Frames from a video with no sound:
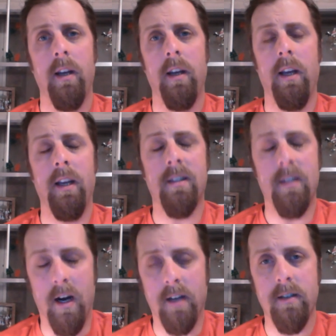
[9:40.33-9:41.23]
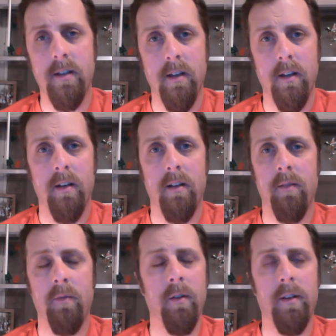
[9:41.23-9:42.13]
it sucks.
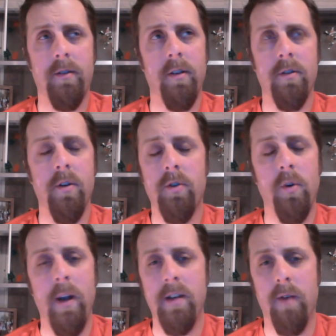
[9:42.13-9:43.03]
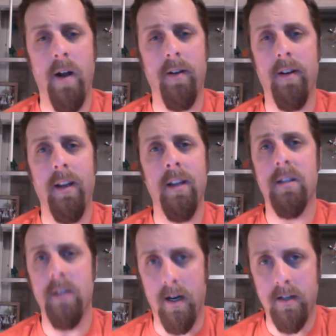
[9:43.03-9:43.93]
There's no two ways around it, it
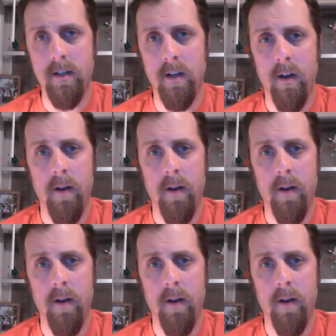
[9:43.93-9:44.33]
sucks.